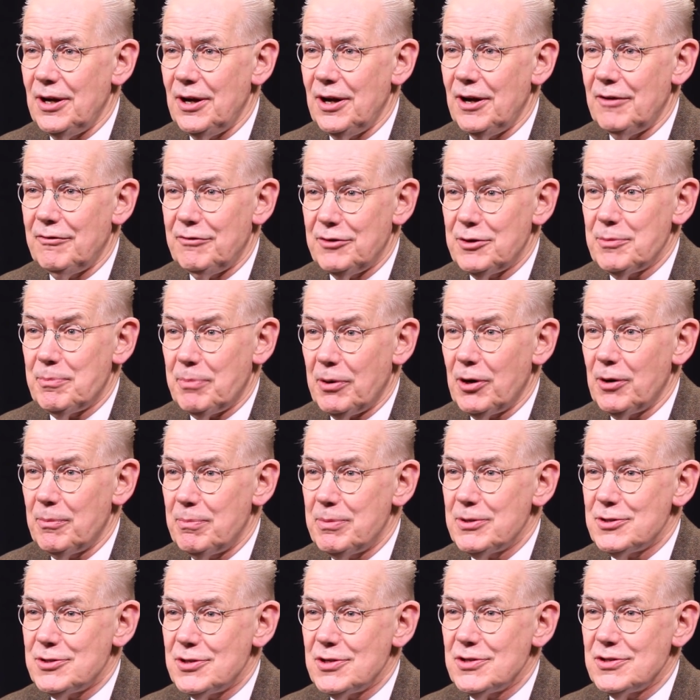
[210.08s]
for the
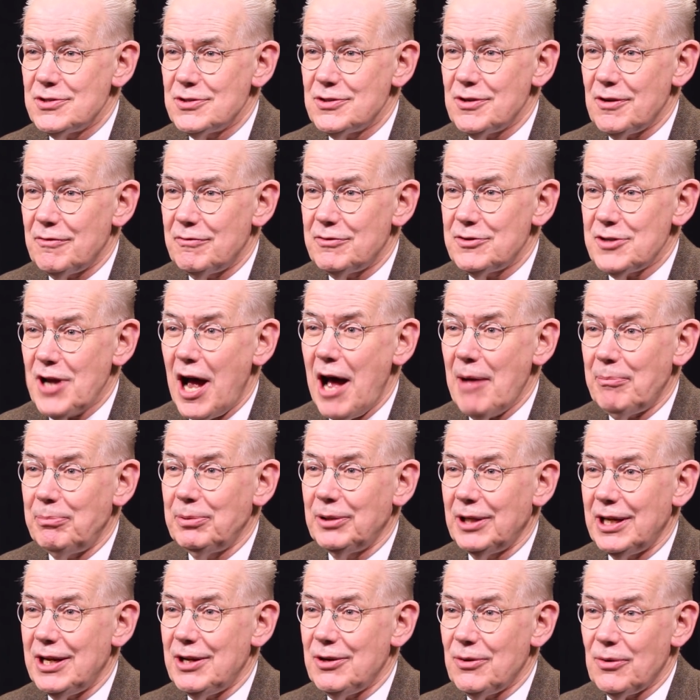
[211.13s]
purposes of
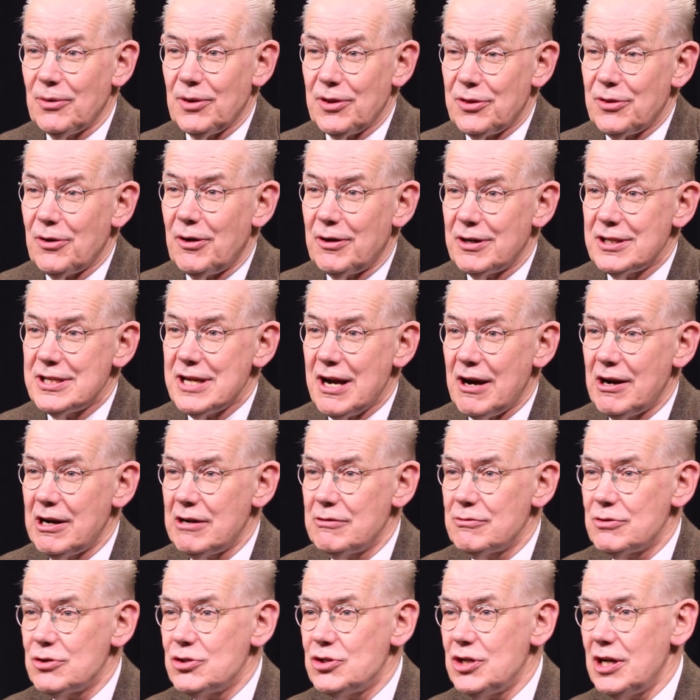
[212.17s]
toppling
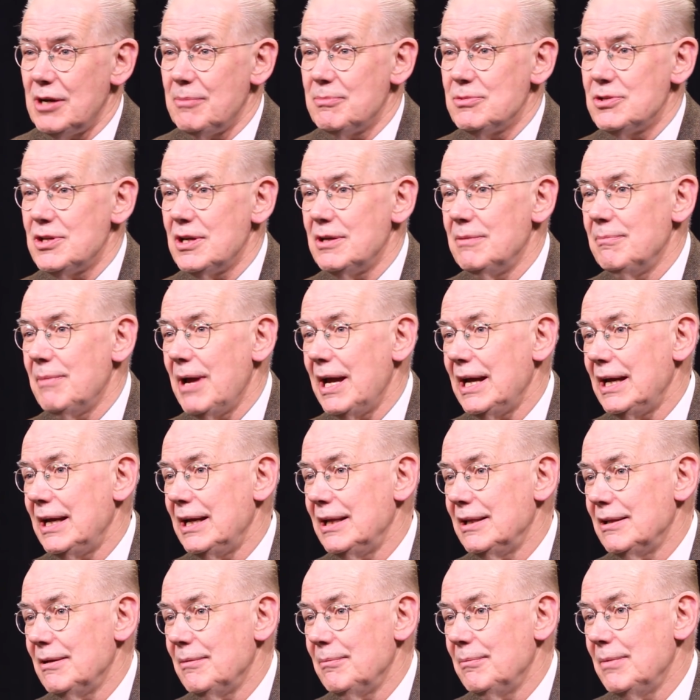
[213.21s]
authoritarian regimes and
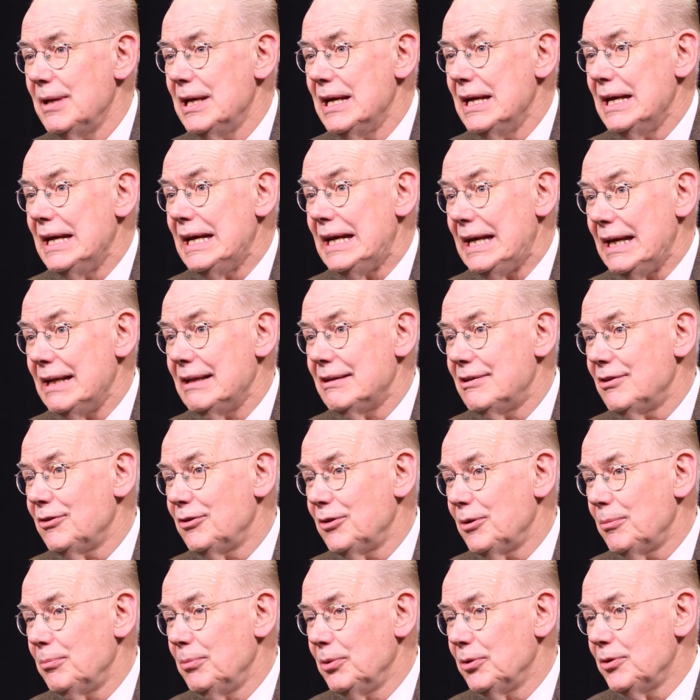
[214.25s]
making them into
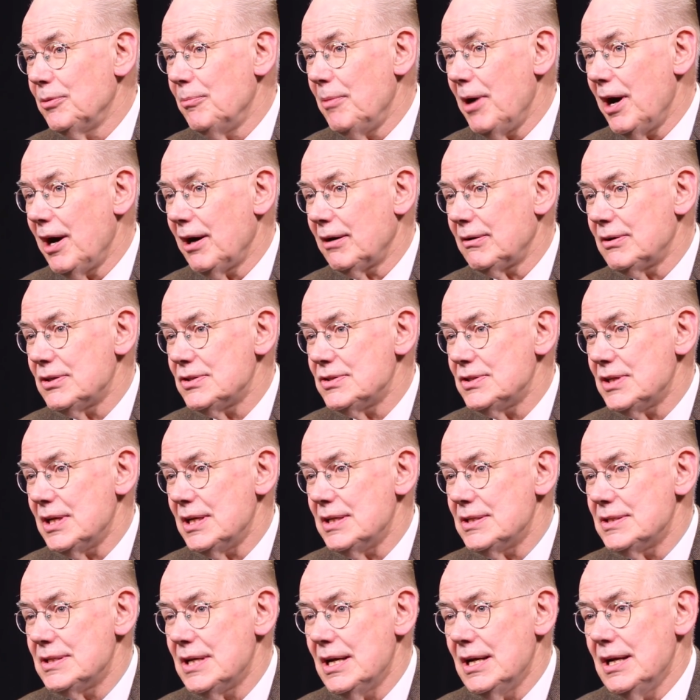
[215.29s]
liberal
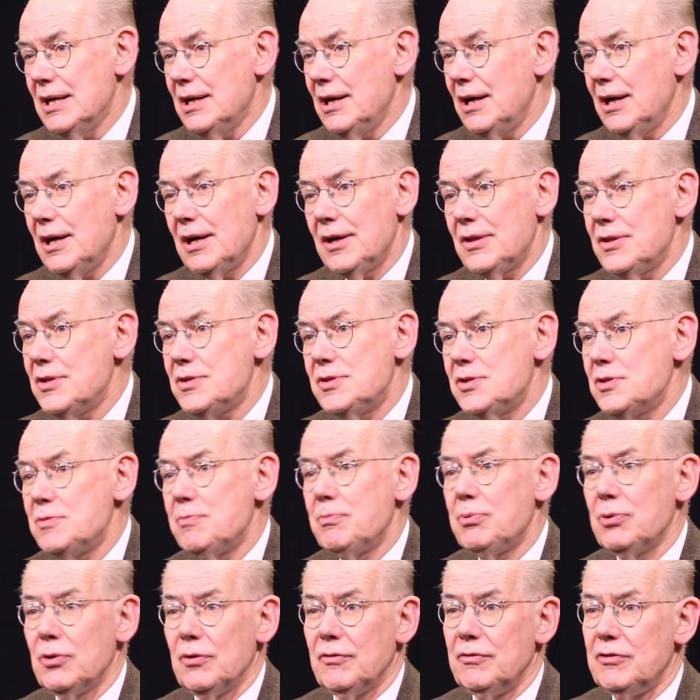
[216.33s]
democracies. This has
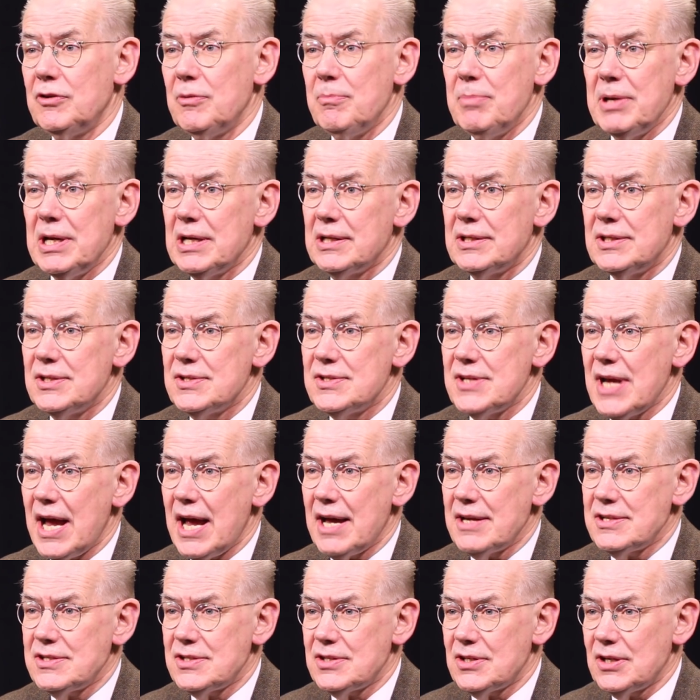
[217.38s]
proved to be a
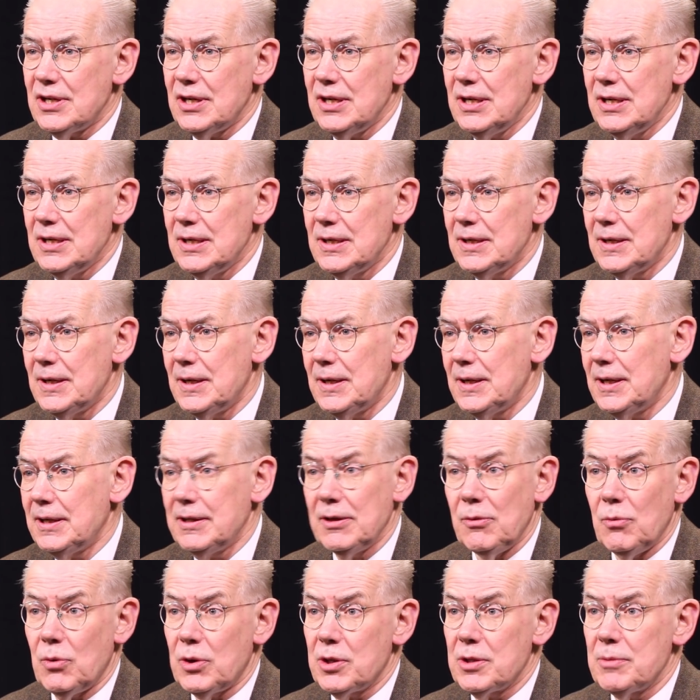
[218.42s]
disaster. I
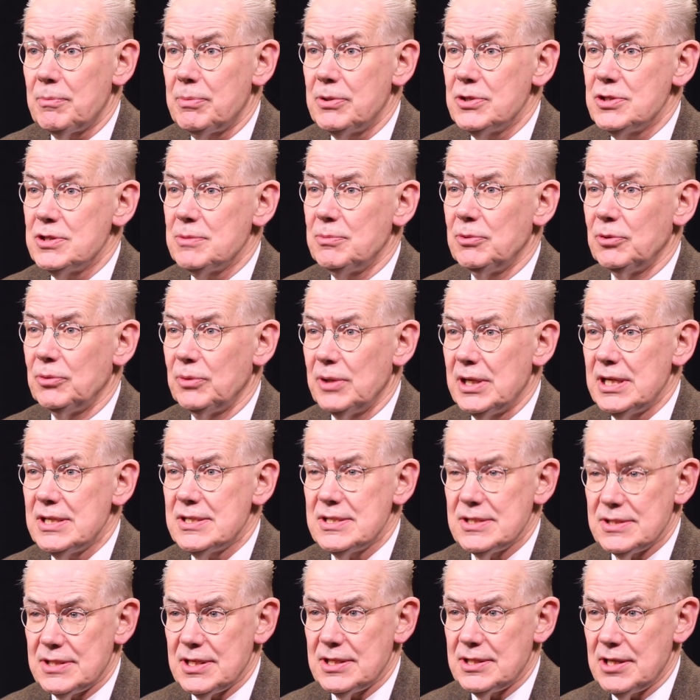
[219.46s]
think one of the principal
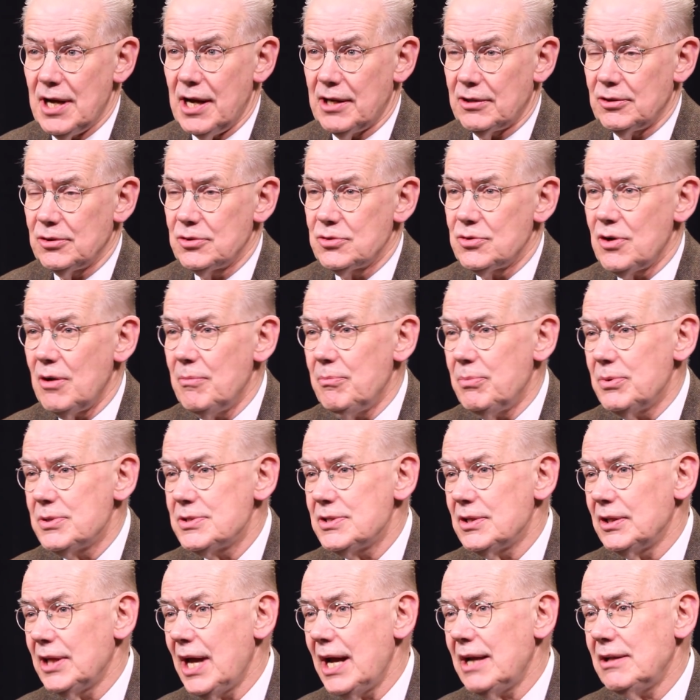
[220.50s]
reasons that Donald Trump was
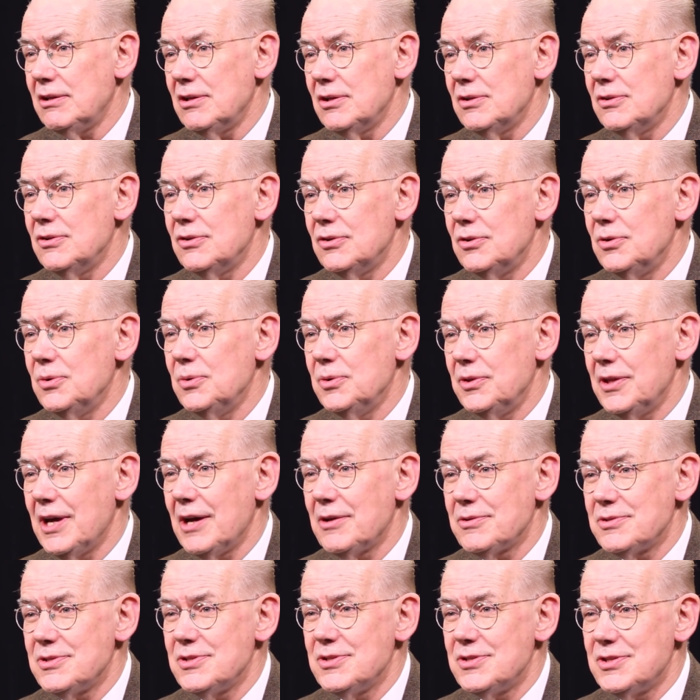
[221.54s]
elected in
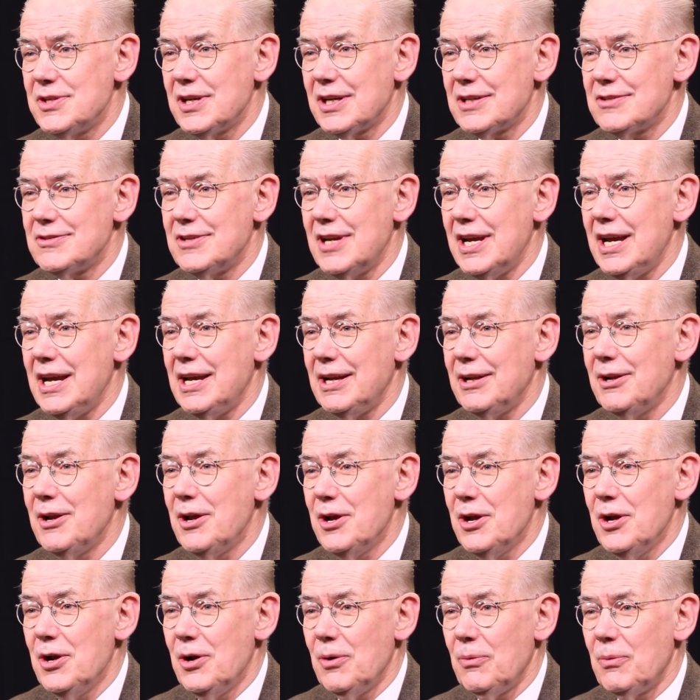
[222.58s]
2016
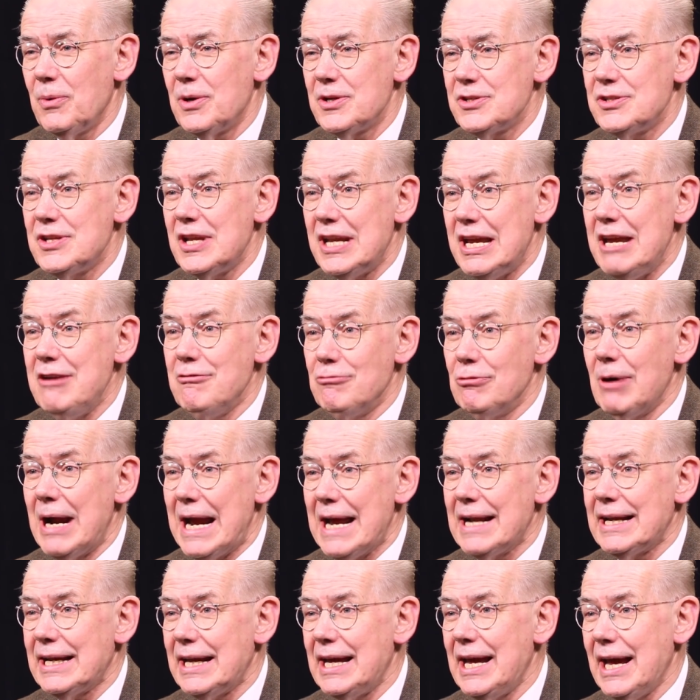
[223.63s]
was that he
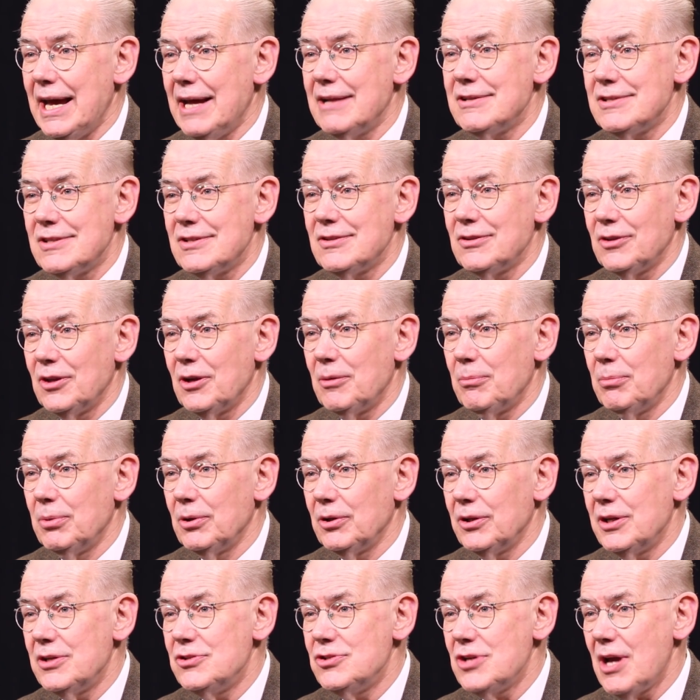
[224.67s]
ran against
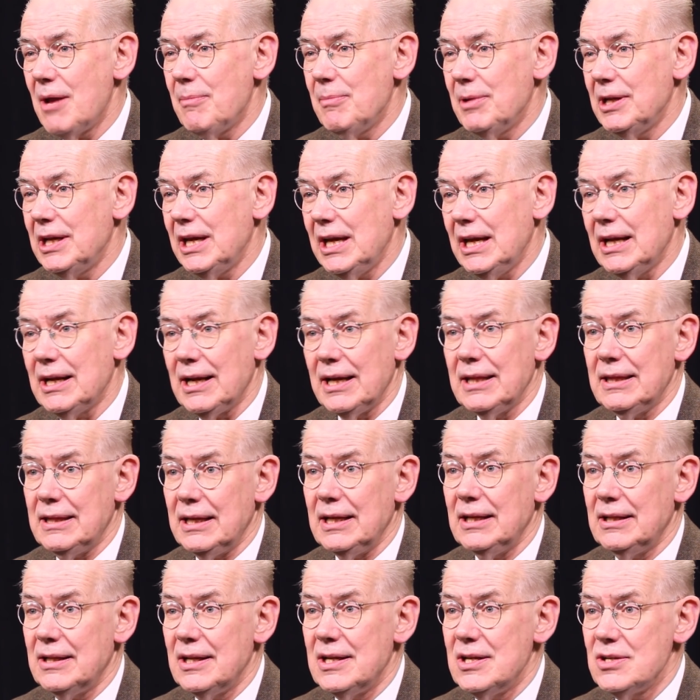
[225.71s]
liberal hegemony, and I
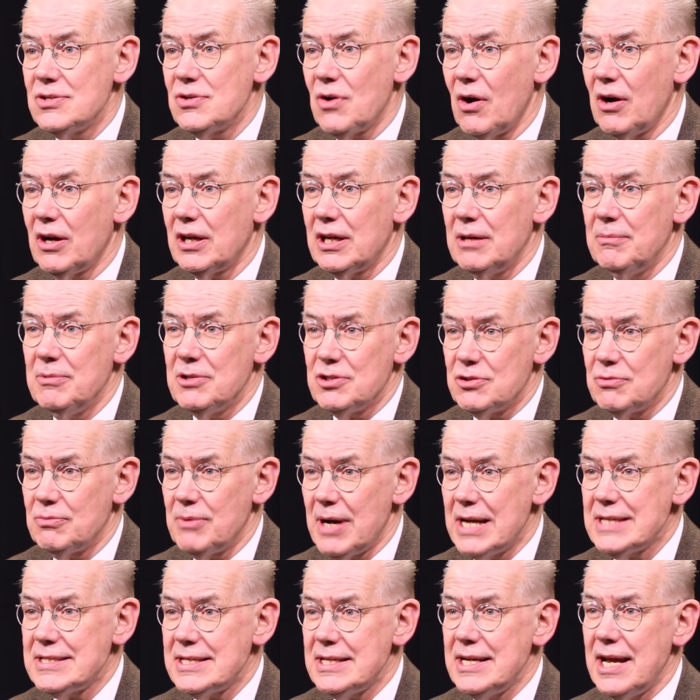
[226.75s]
think that his arguments
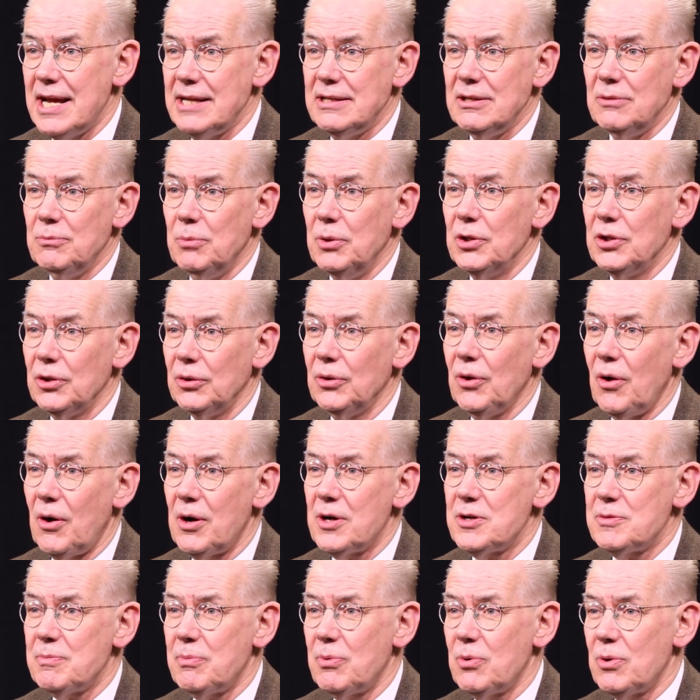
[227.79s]
resonated with a
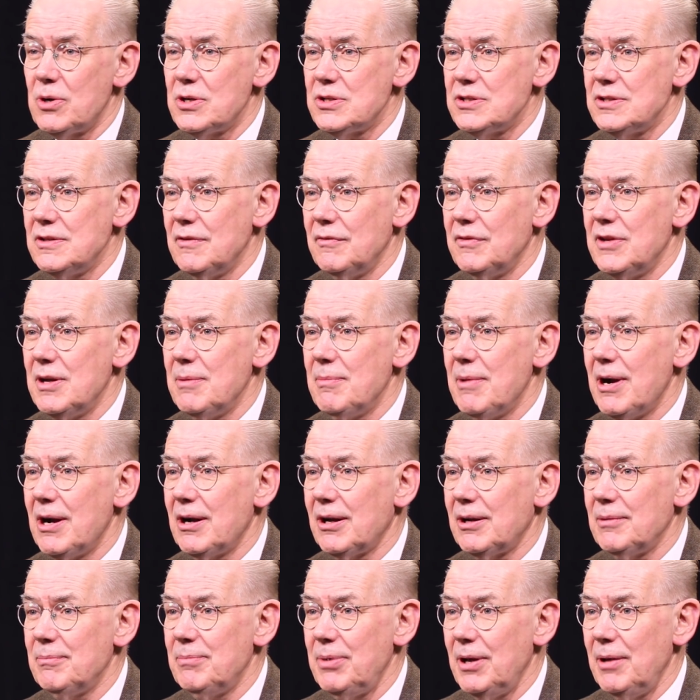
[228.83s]
large portion of the
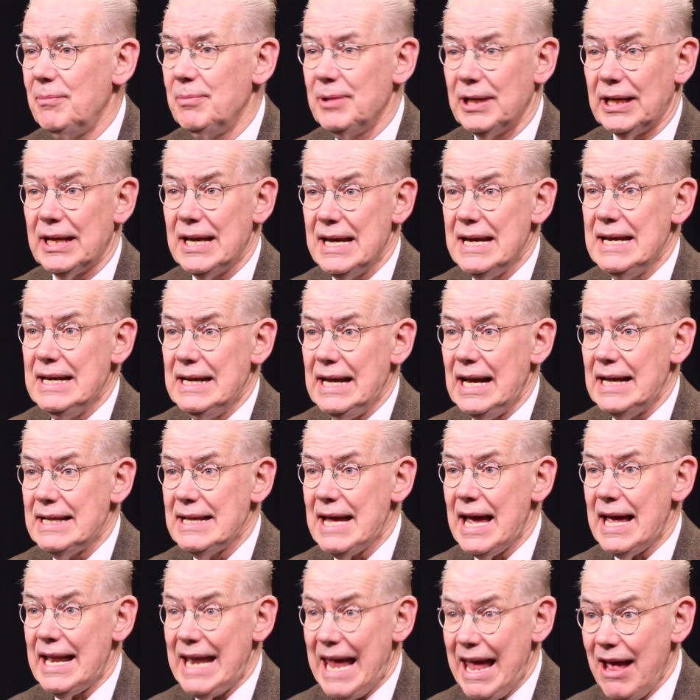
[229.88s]
American public, and
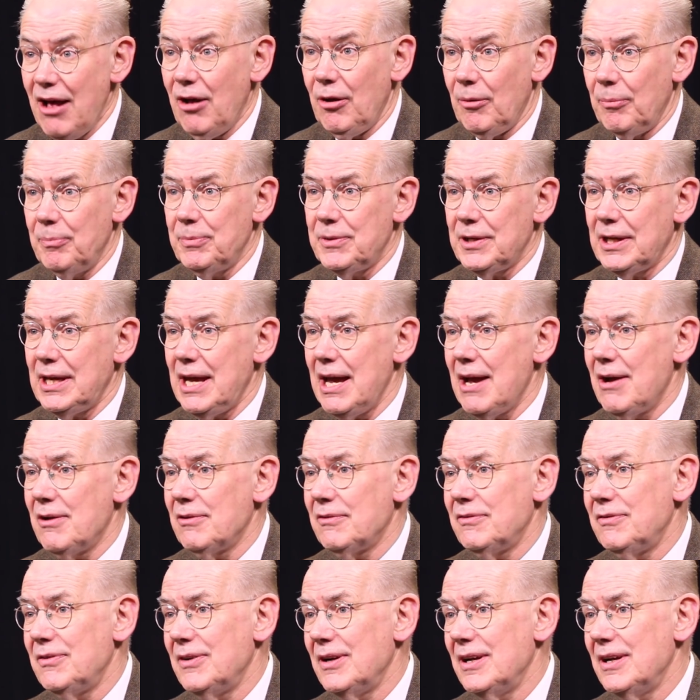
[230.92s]
that helped to count for